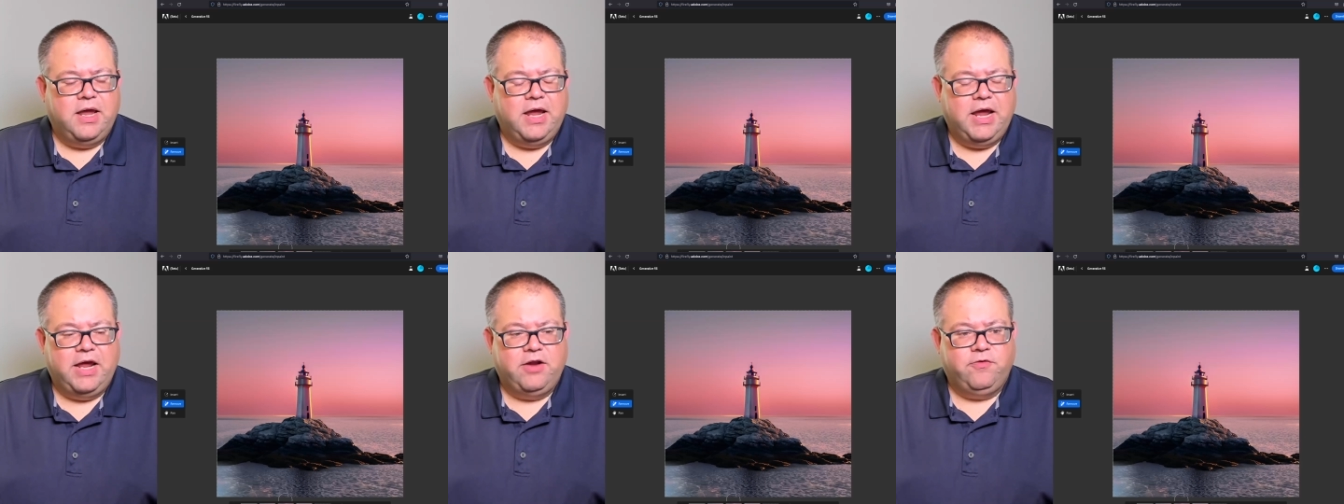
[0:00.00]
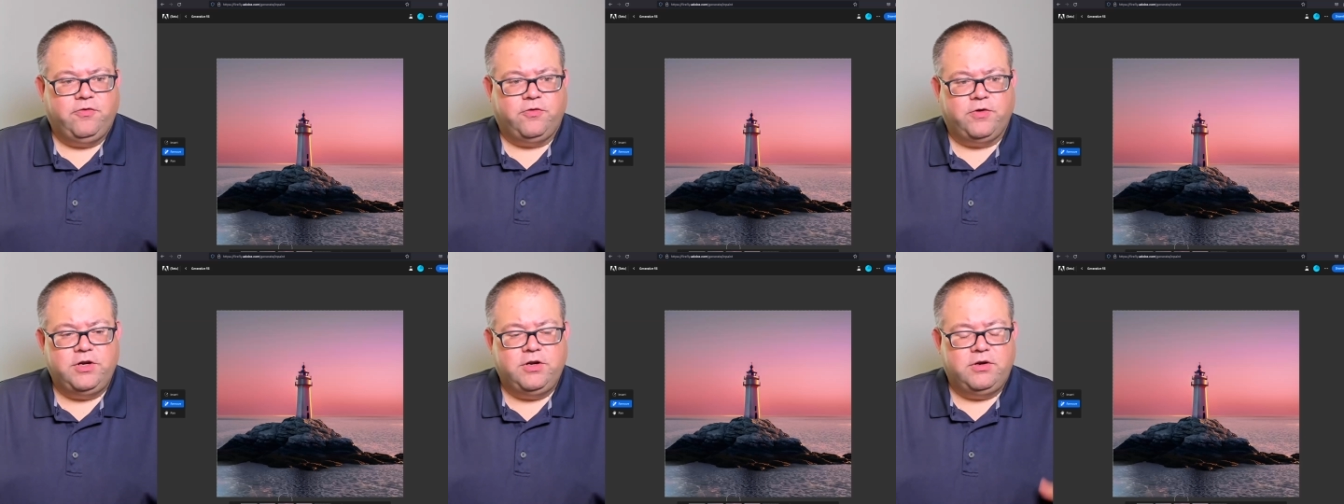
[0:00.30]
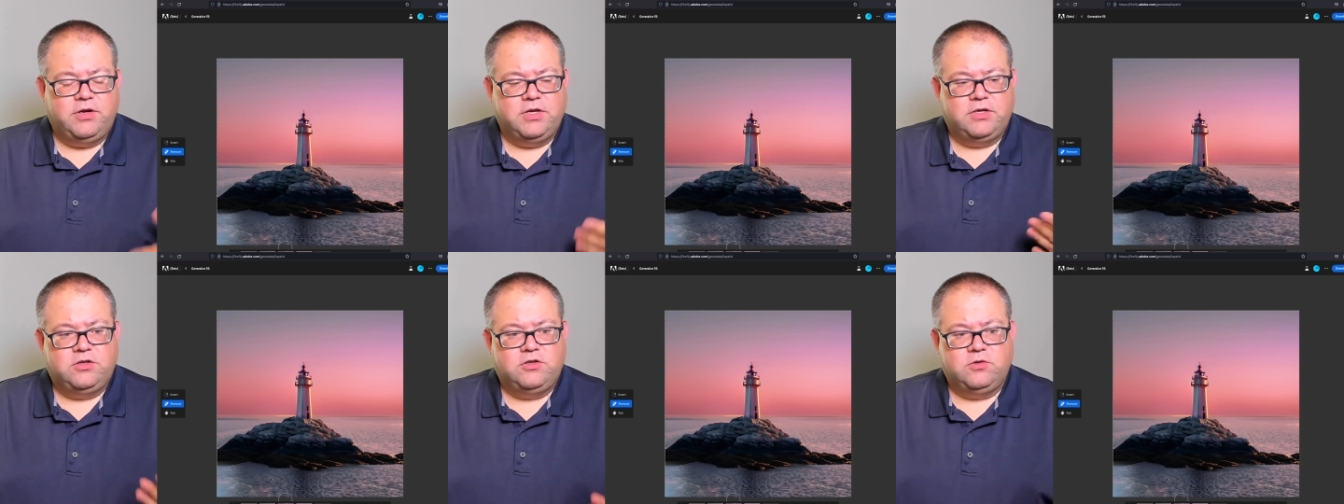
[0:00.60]
And for
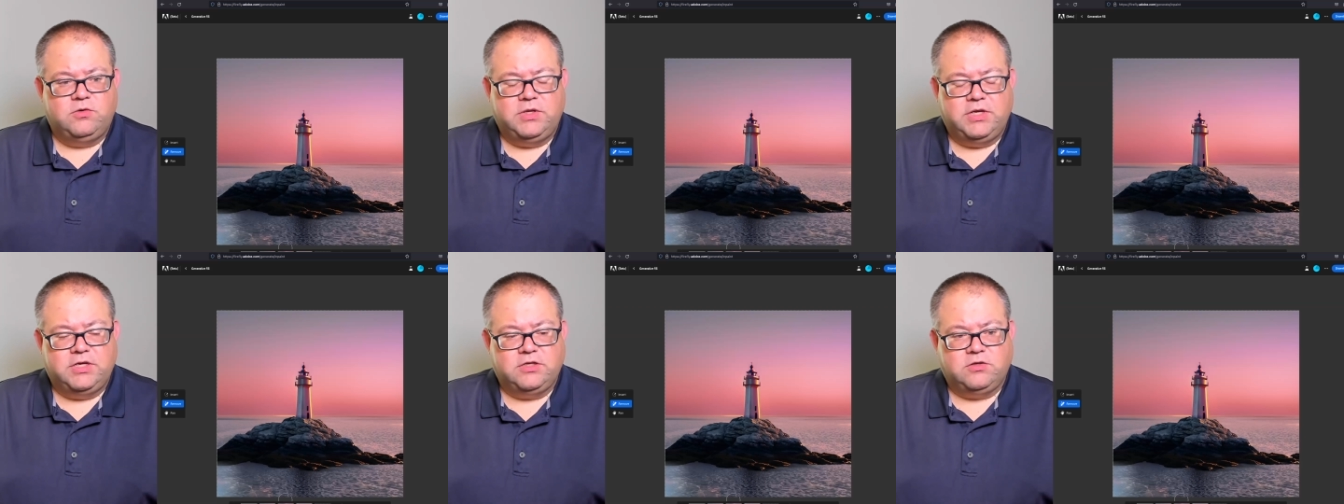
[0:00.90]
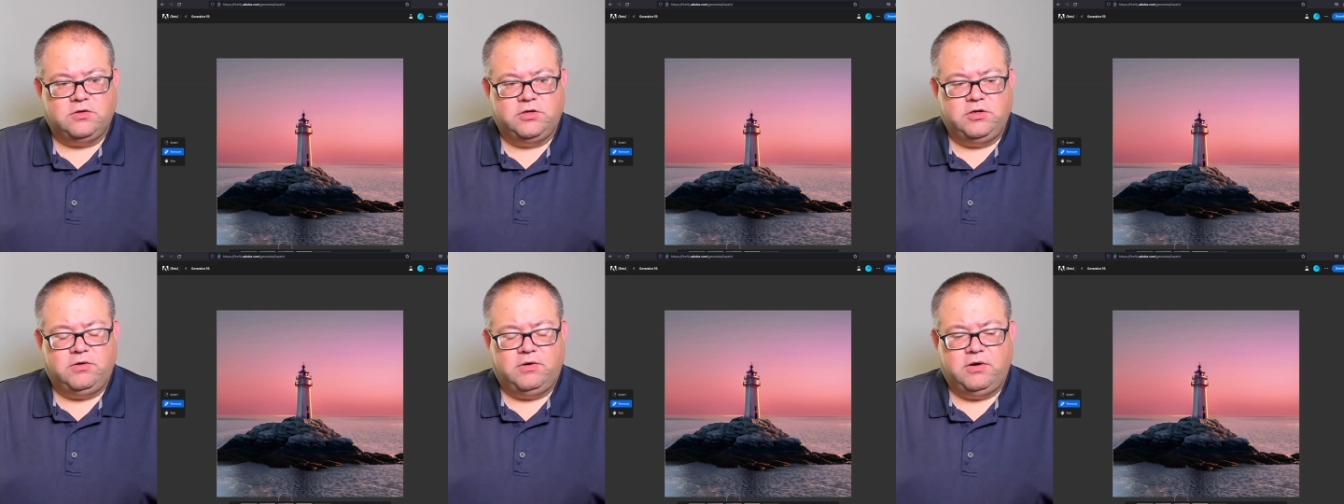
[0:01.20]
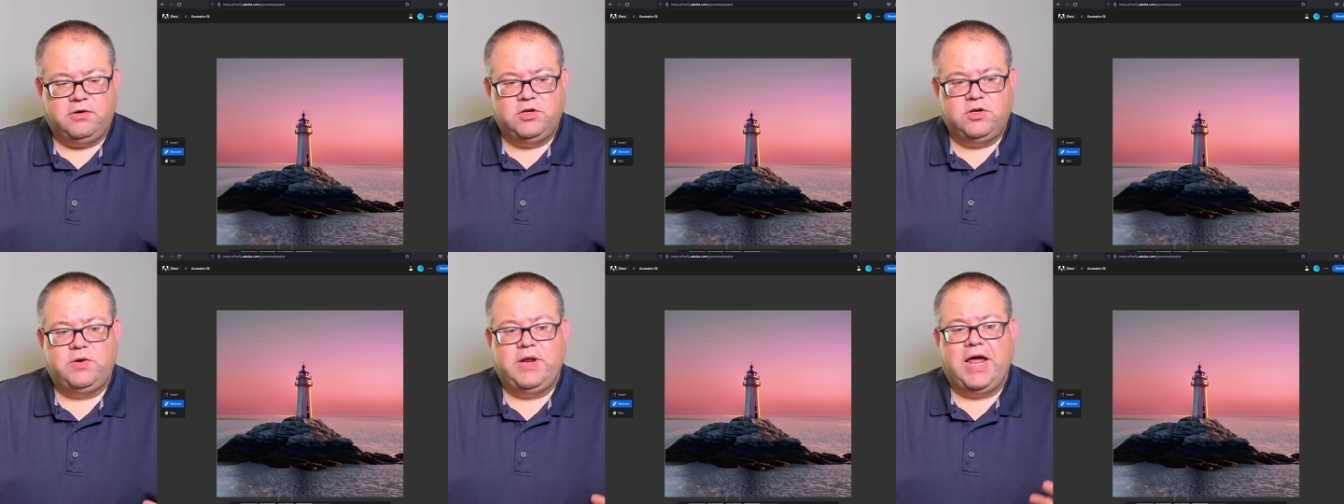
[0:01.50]
you to do this on your
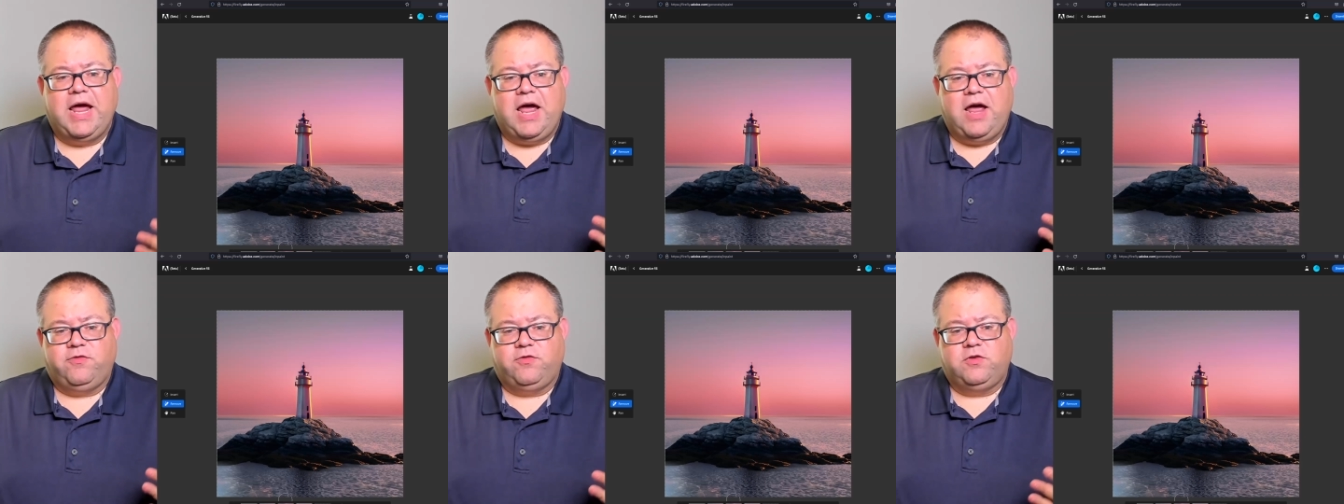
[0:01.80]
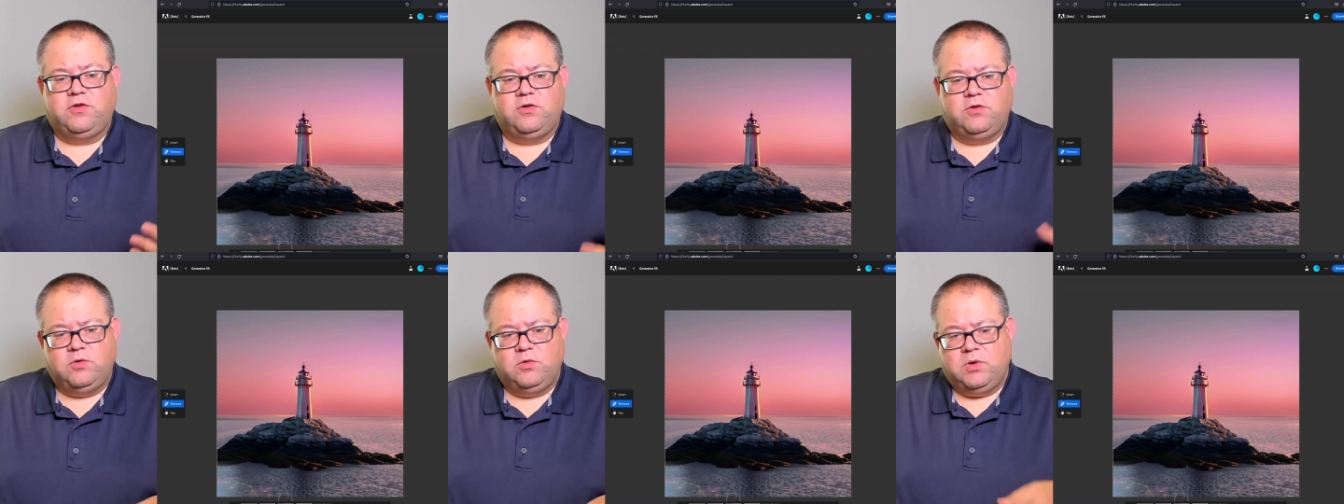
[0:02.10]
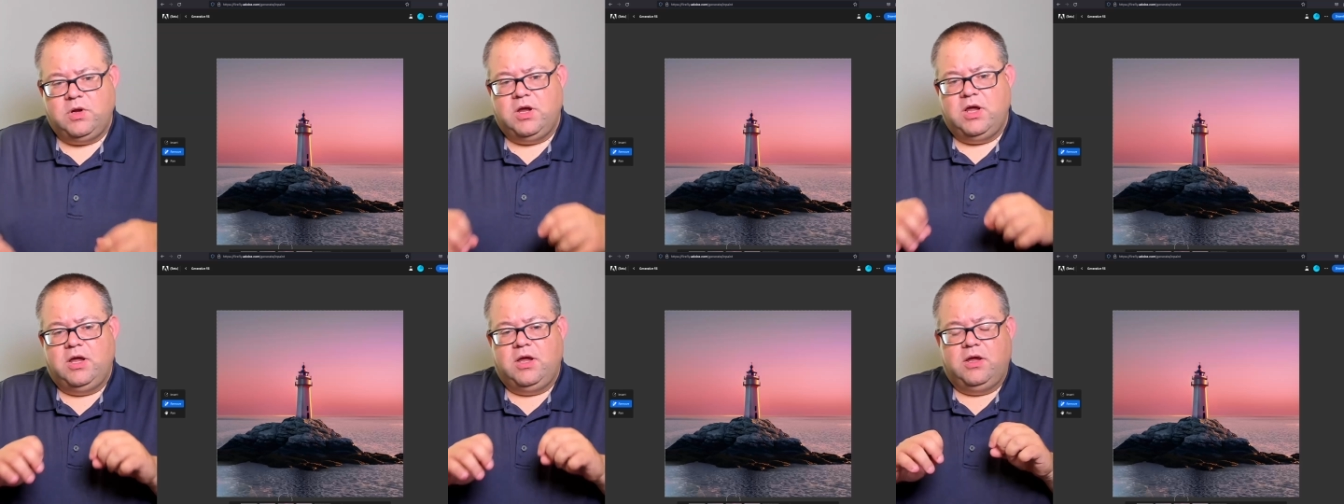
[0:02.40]
own, you'd have to